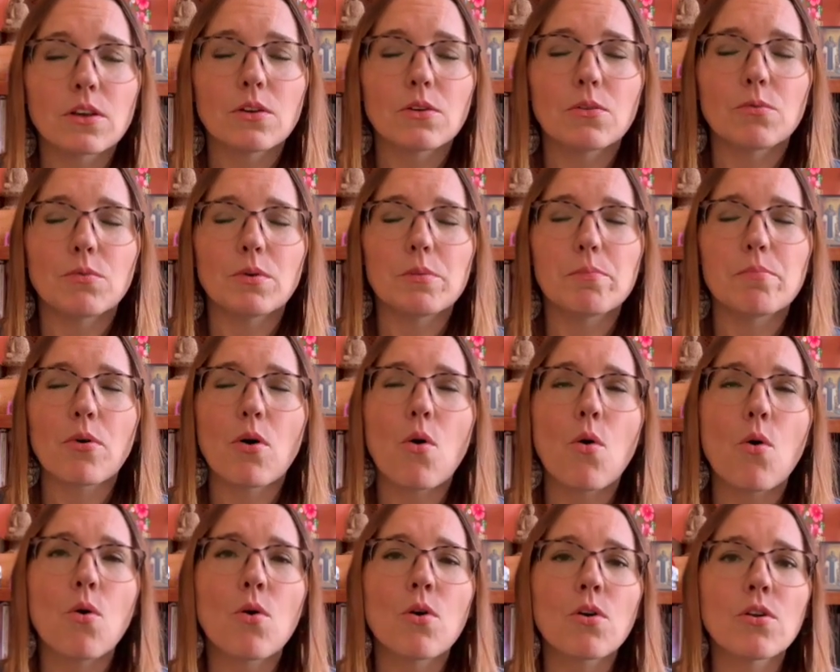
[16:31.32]
We
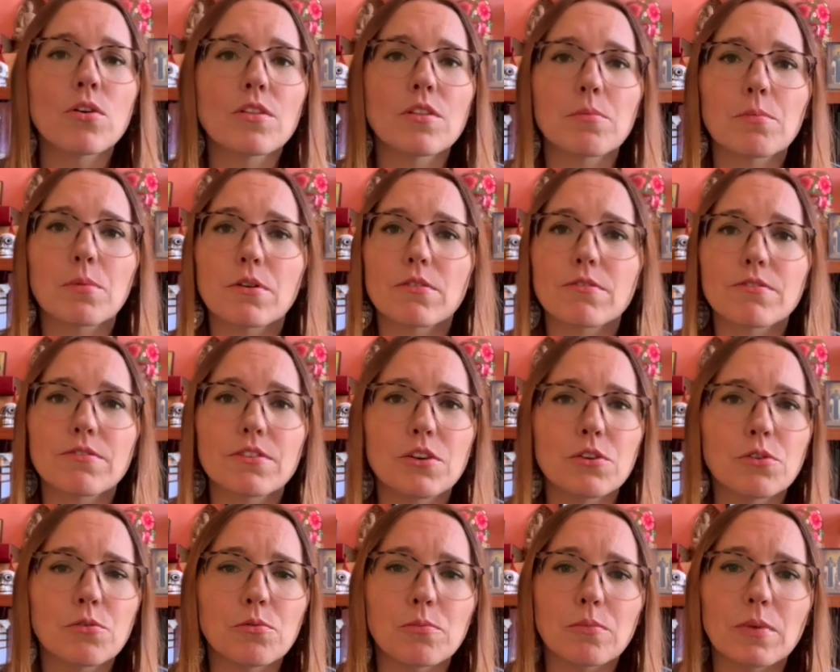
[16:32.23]
pour the
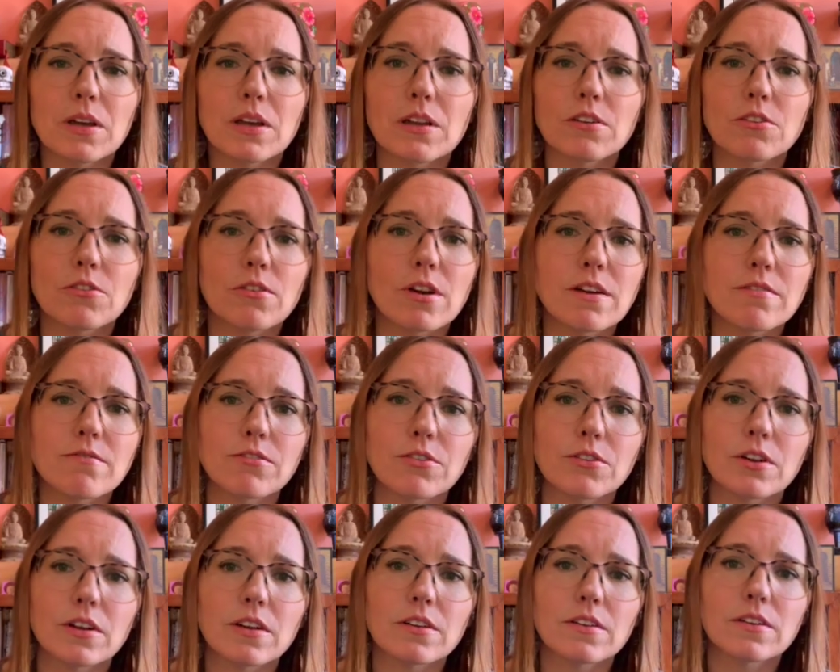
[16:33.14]
perfume in
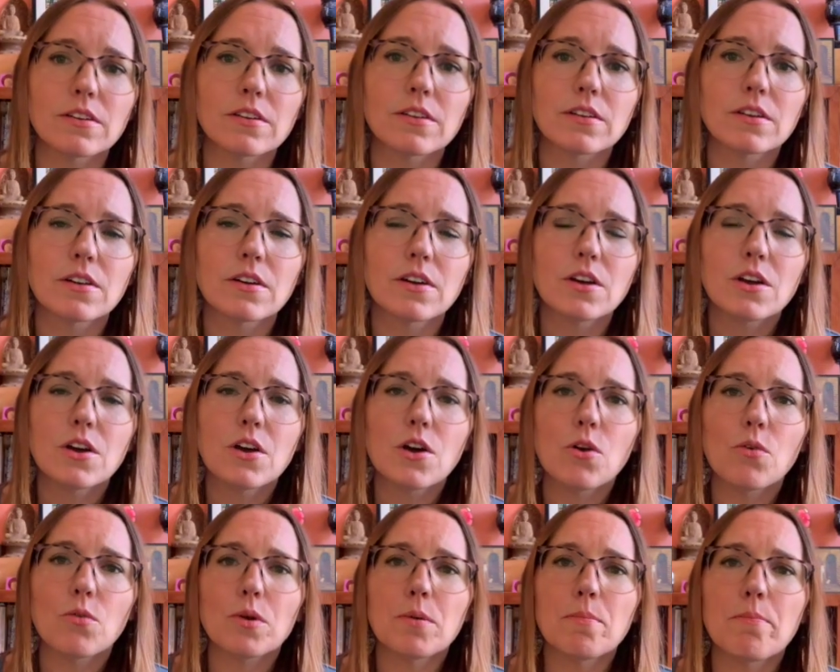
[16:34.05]
gratefulness.
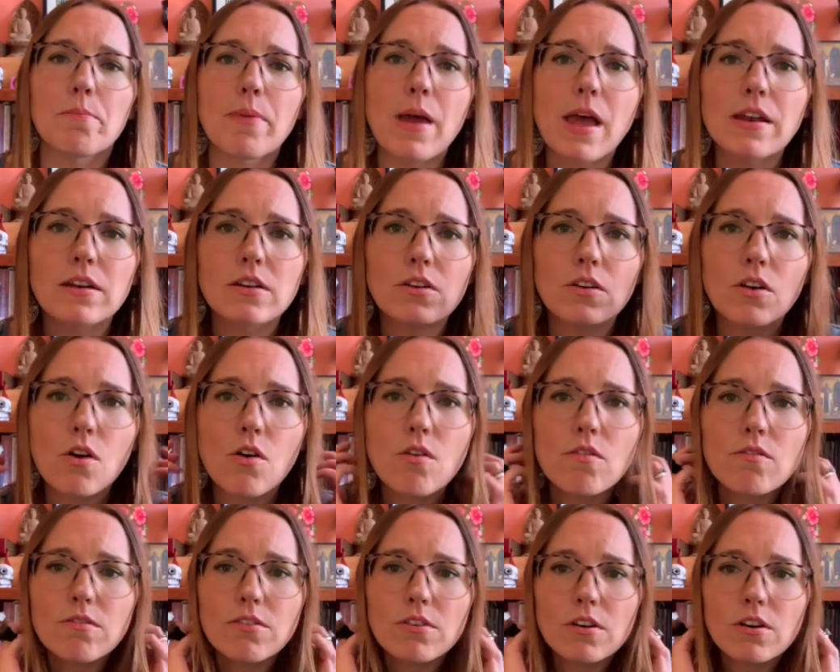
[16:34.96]
We bend
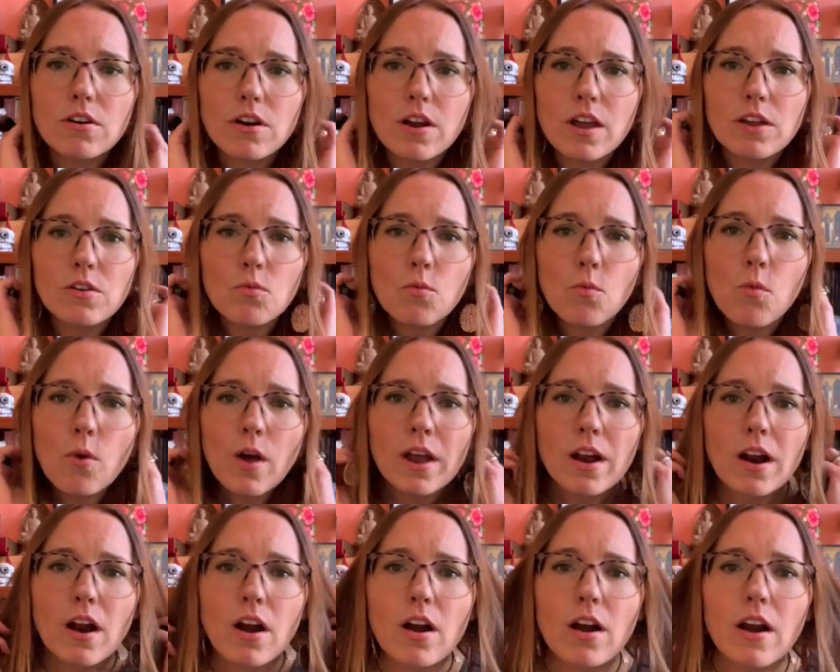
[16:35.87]
over and wet
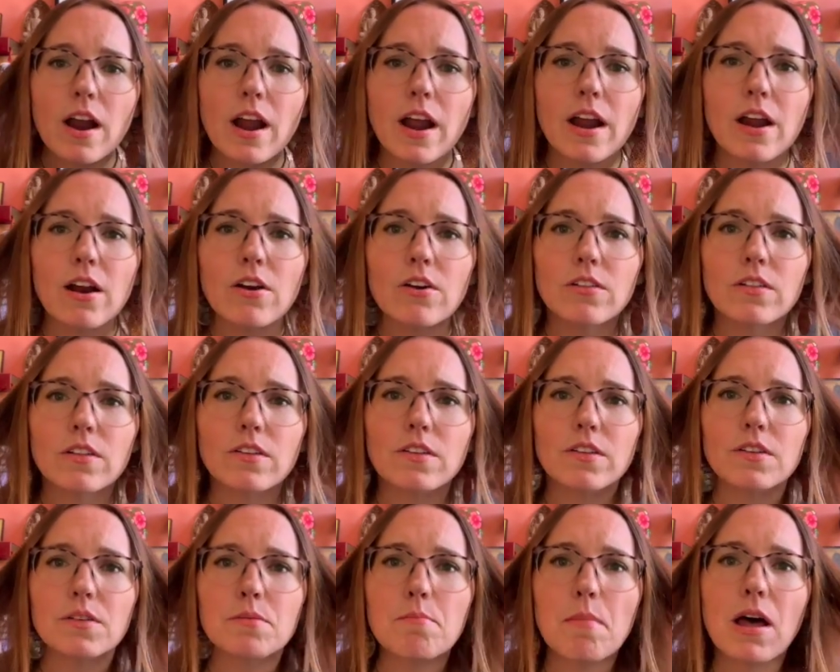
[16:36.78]
our hair, the
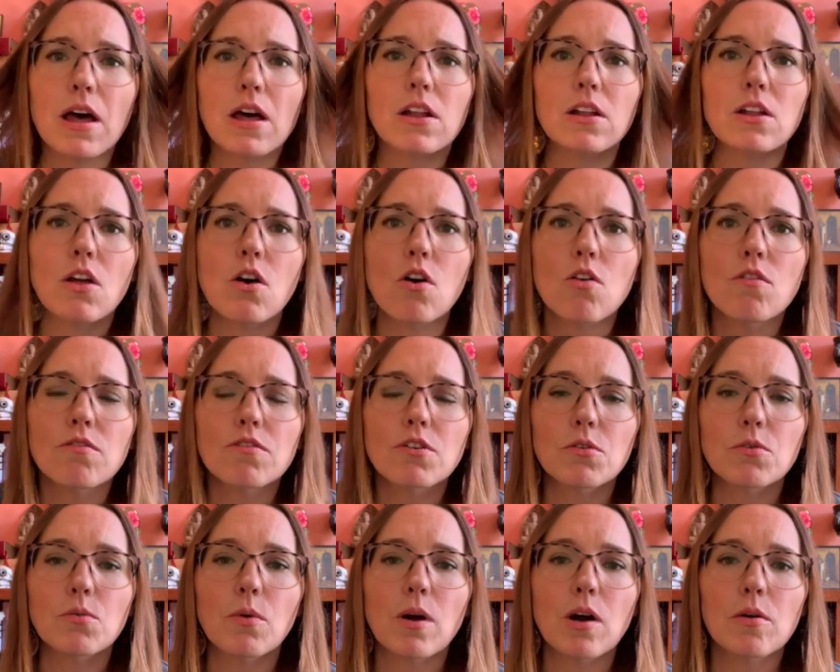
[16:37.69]
smell
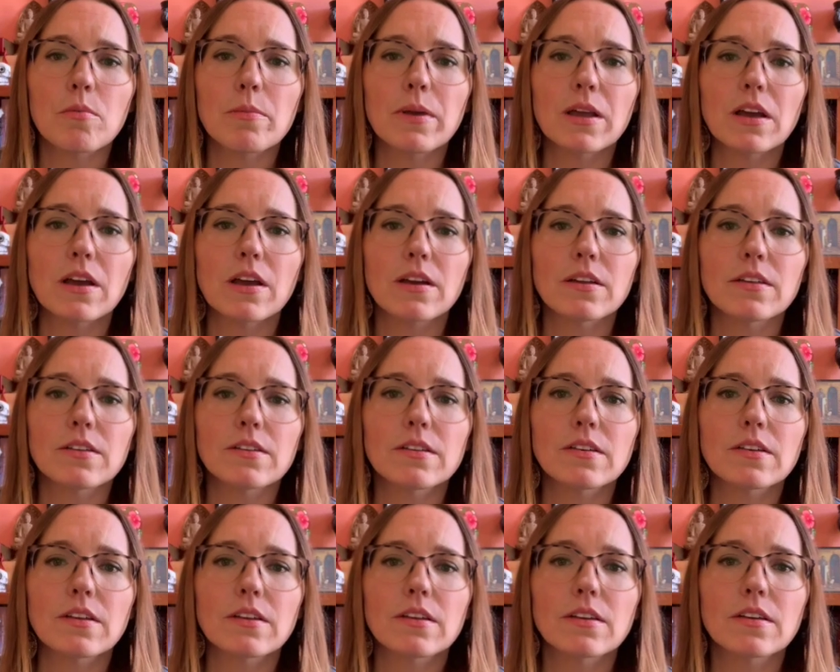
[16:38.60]
overwhelming
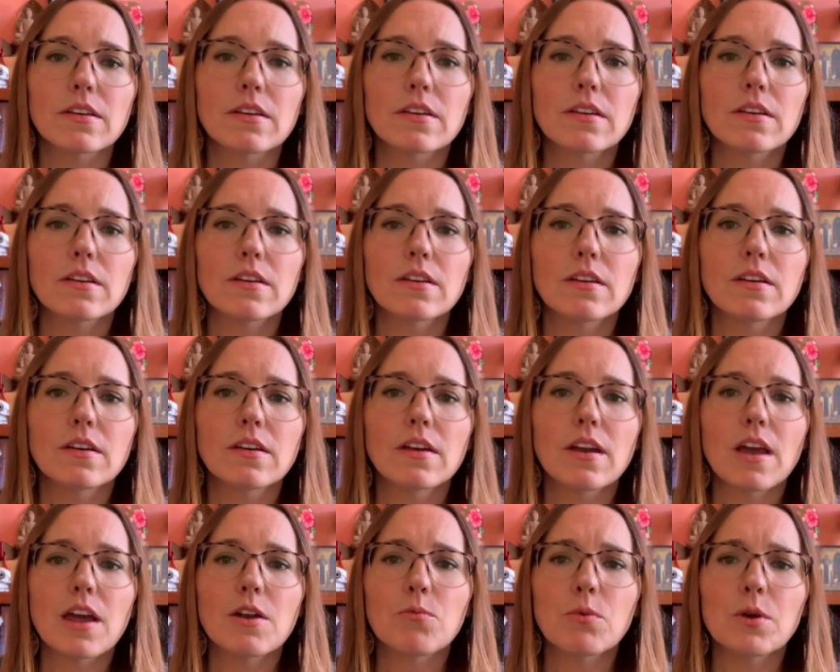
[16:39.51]
us,
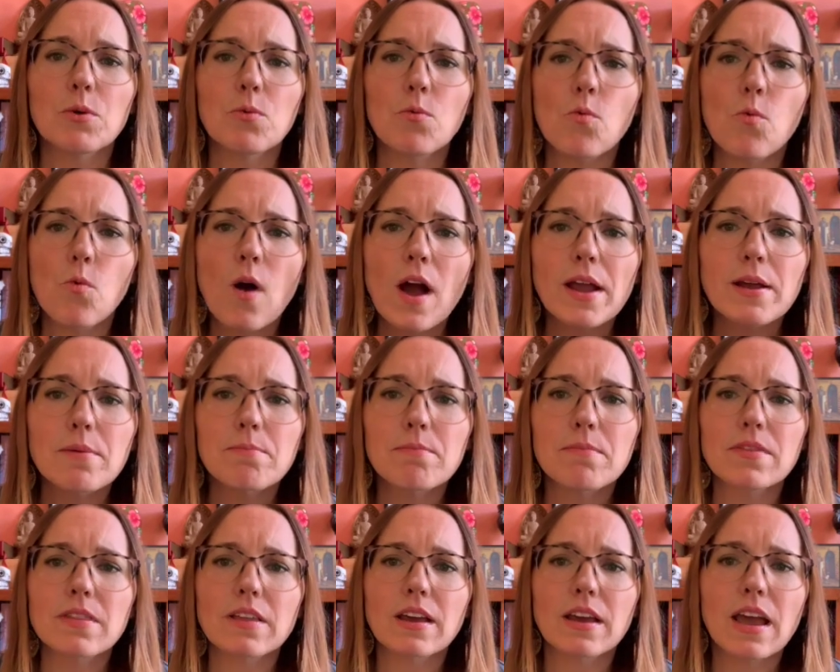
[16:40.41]
and we
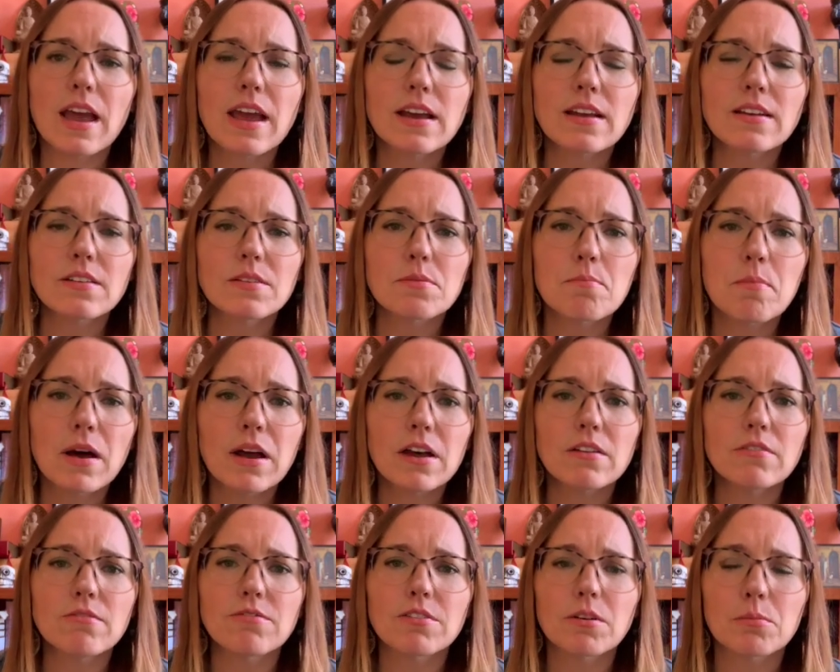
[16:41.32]
wipe the caked
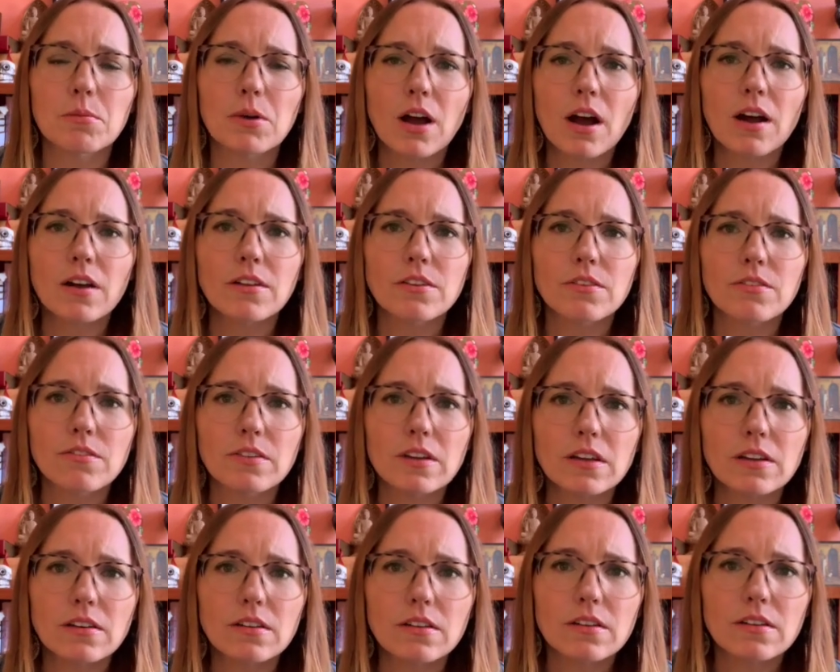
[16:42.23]
mud from God's
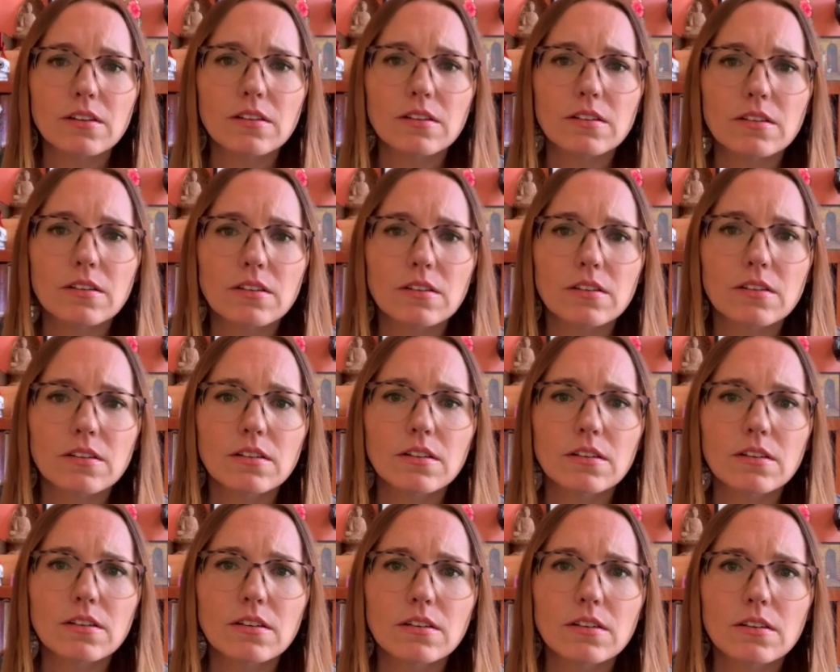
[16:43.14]
feet.
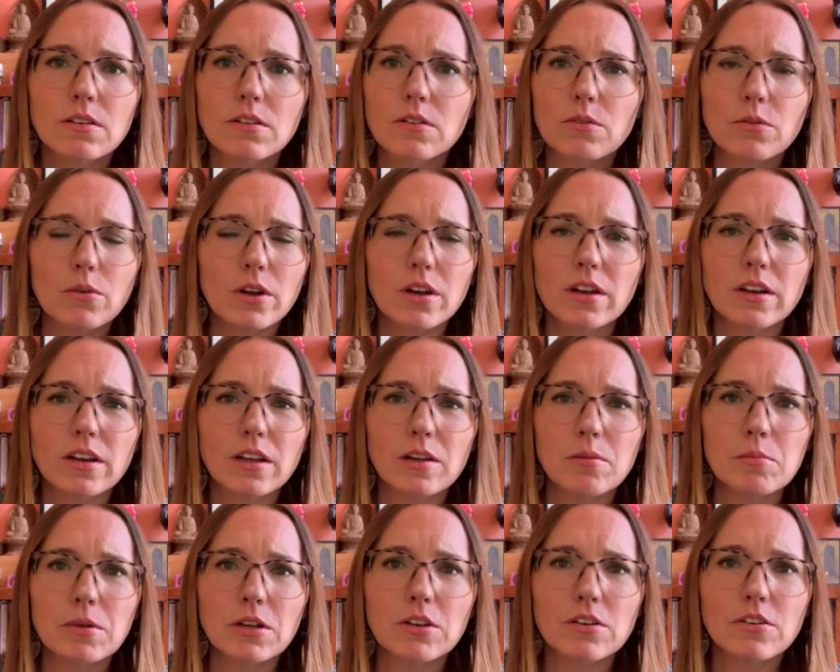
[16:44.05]
What an
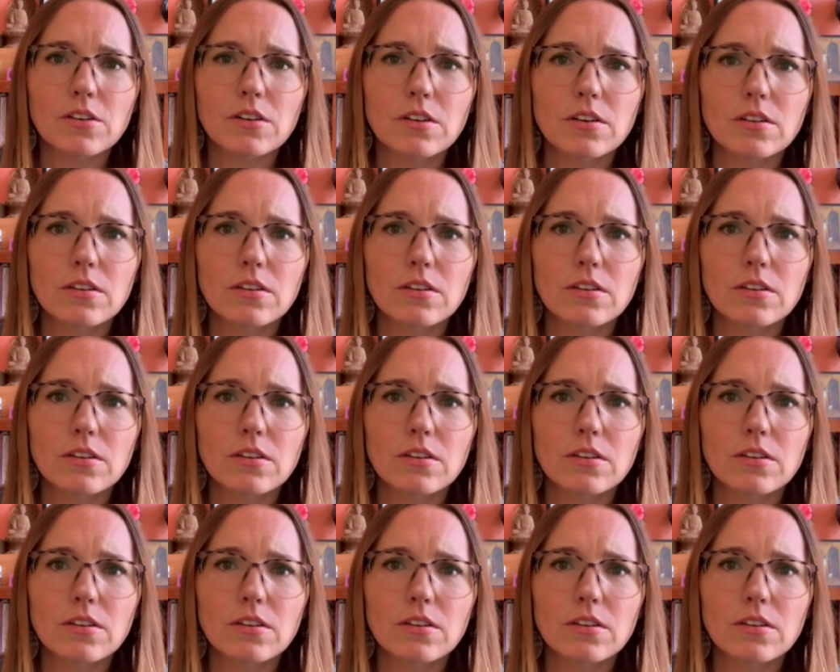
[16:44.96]
image.